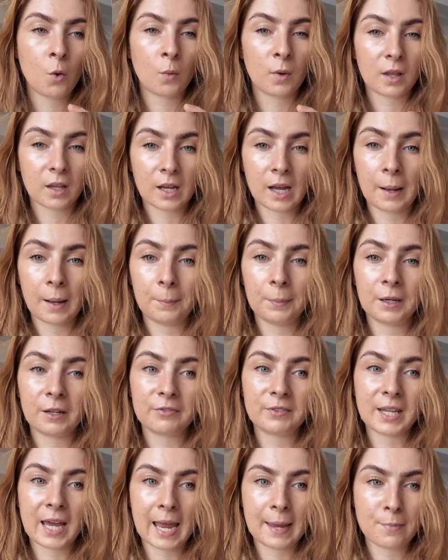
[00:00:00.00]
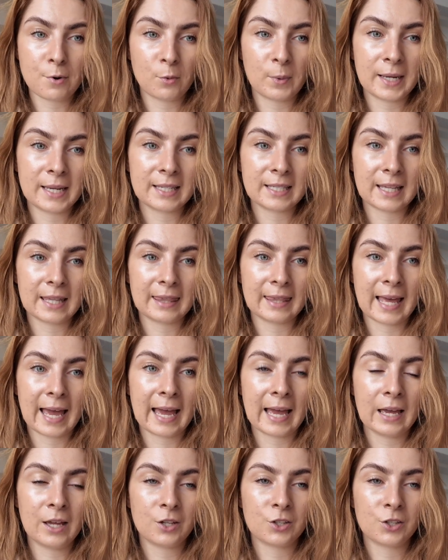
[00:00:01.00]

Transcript: with a couple of taper weeks in there.